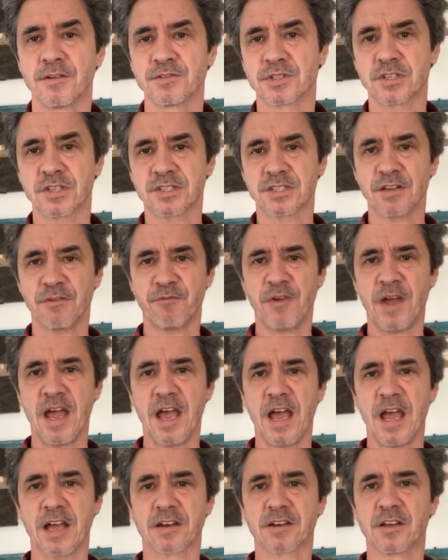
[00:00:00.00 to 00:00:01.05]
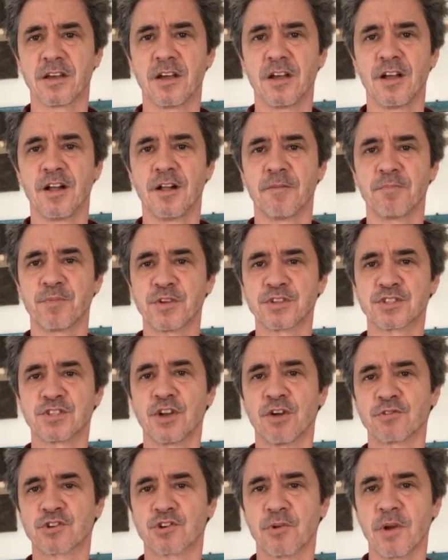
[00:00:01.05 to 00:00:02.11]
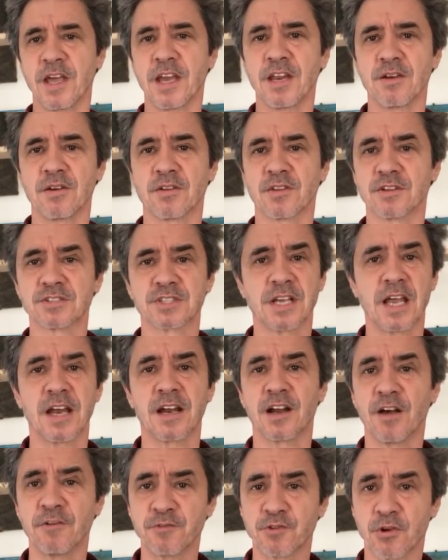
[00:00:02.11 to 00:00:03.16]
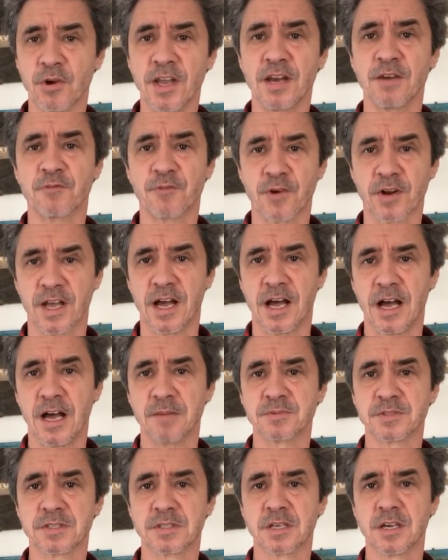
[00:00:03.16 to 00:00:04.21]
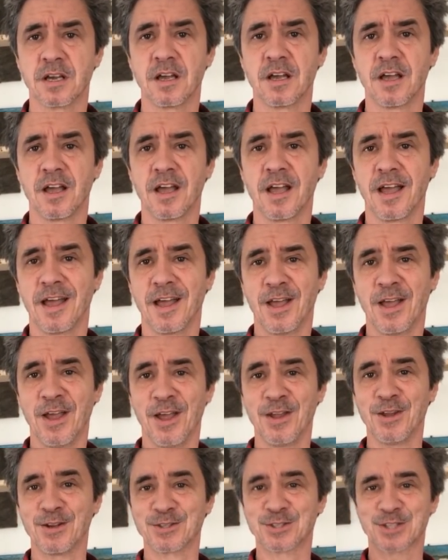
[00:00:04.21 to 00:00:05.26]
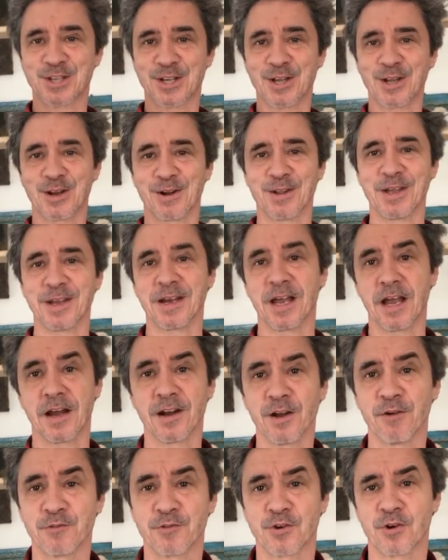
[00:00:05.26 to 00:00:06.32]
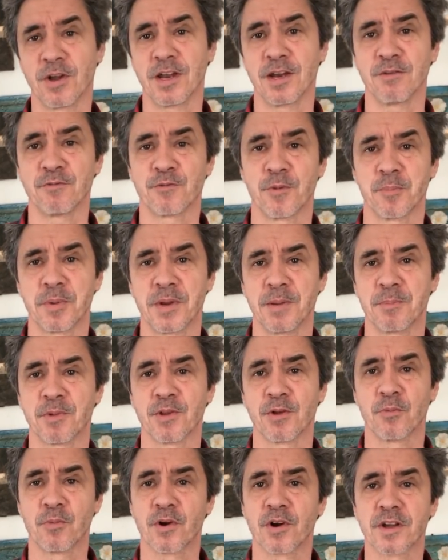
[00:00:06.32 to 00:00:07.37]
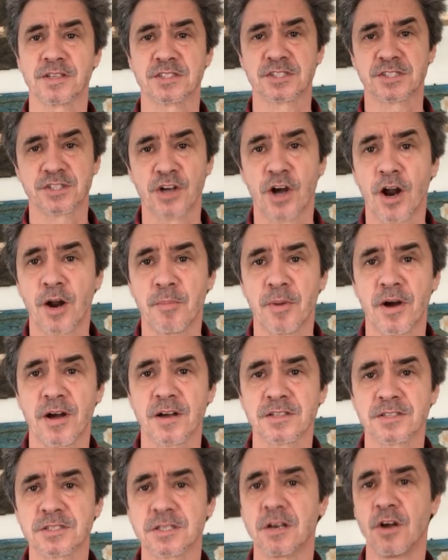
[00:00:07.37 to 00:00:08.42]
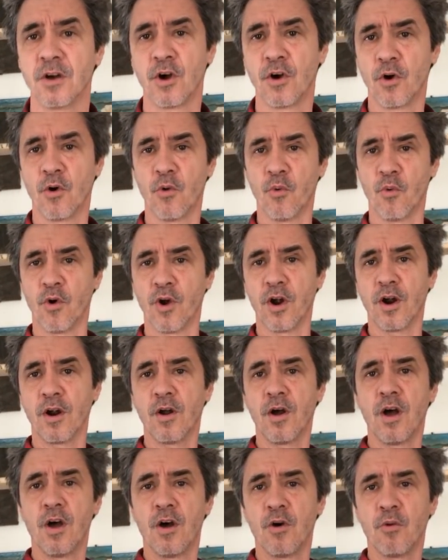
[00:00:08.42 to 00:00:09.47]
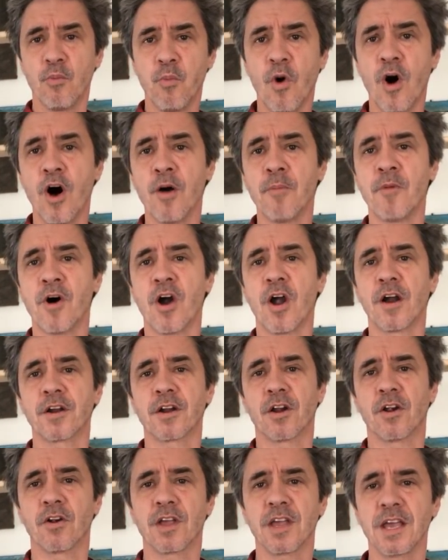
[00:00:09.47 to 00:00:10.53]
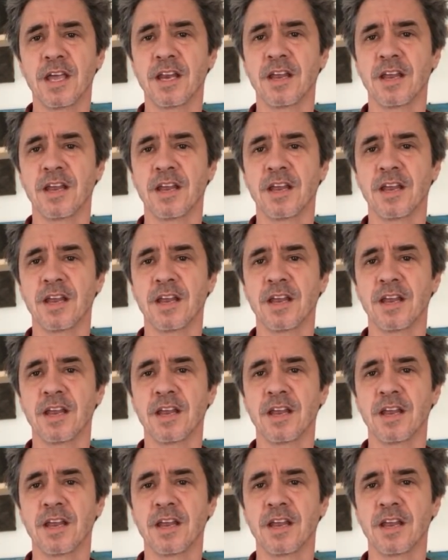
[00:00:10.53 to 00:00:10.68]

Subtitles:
It's just a fact. There's no training. There's not enough training for cops. And there's clearly not enough training for people that work at Starbucks or Walmart or